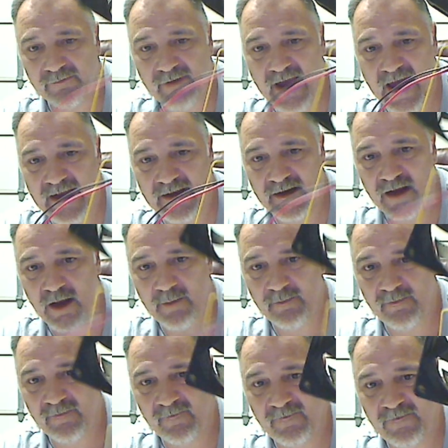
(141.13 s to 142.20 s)
ratted up,
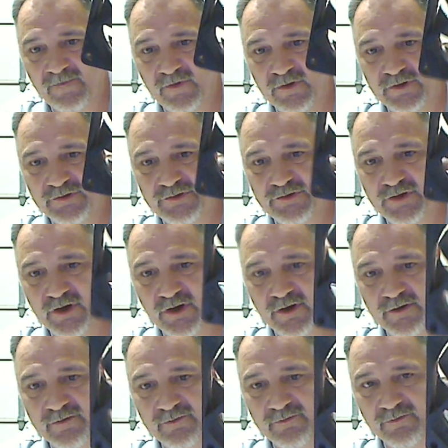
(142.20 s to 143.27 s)
full of
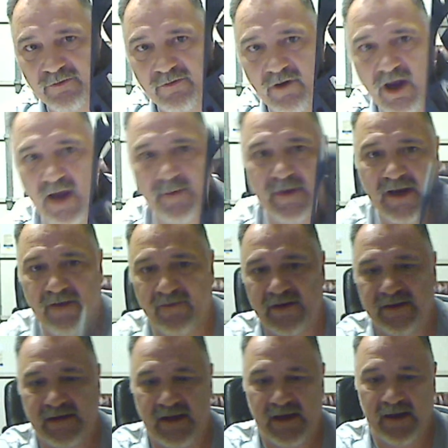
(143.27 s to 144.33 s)
dirt and grime and
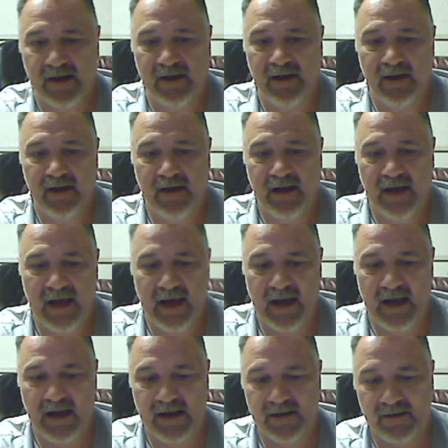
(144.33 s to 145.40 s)
everything.
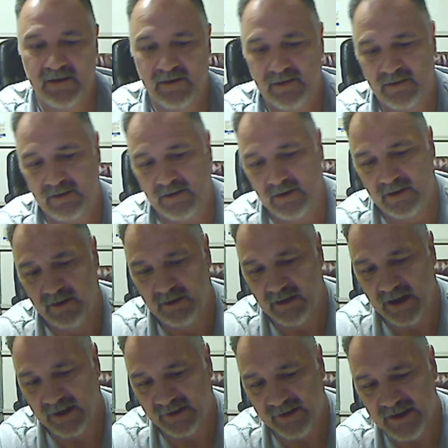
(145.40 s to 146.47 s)
And
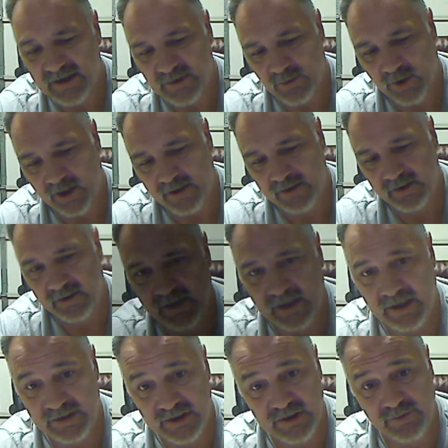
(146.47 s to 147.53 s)
like this one that
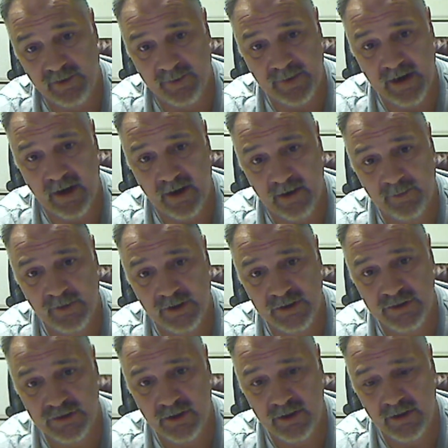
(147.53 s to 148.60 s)
I just repaired, I'm going to
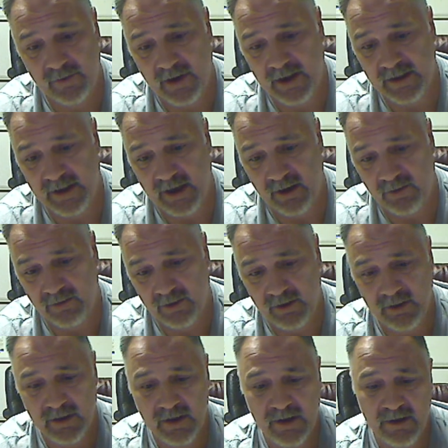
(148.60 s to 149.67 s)
show you right now.
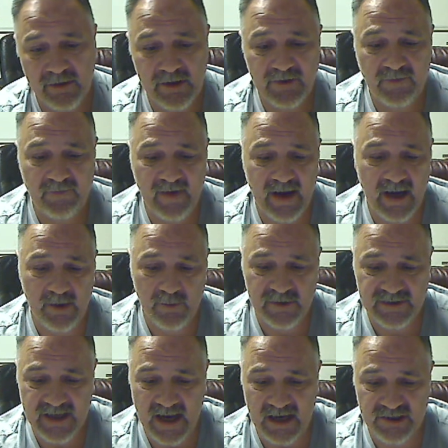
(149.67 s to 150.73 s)
This fan
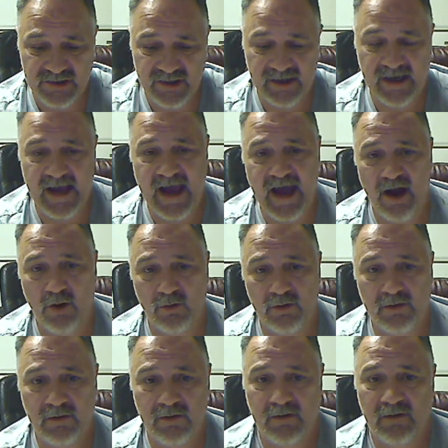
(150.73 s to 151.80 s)
was actually out
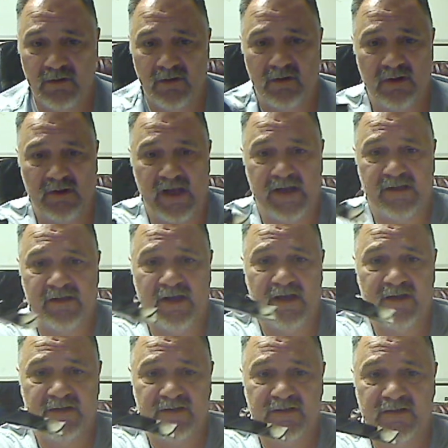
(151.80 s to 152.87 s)
like
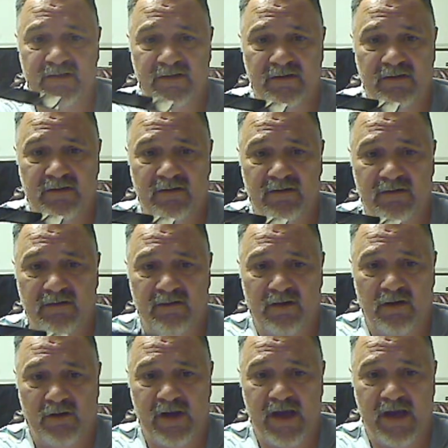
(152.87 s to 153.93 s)
this.
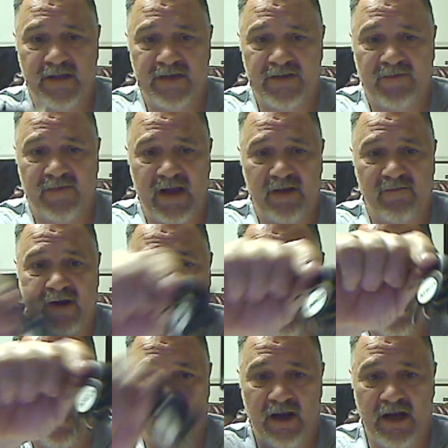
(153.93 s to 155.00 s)
Okay, this fan right
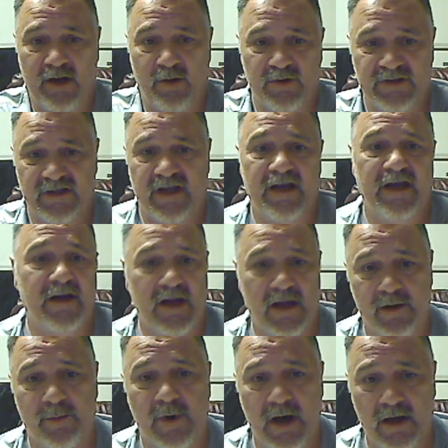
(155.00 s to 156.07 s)
here, and it was laying on
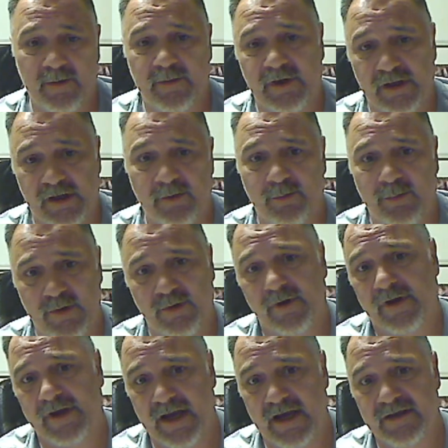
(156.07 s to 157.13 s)
the bottom of the computer
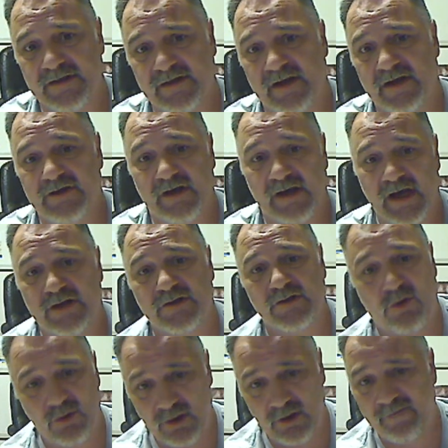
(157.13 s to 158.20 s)
case because it got
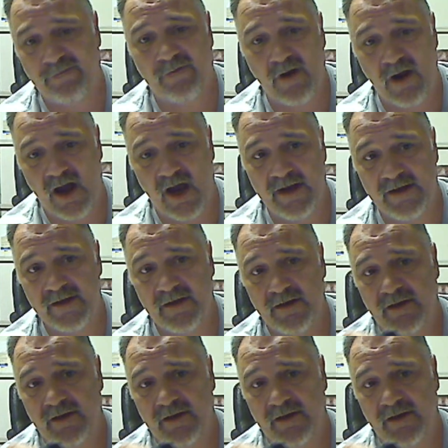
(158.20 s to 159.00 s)
totally fried,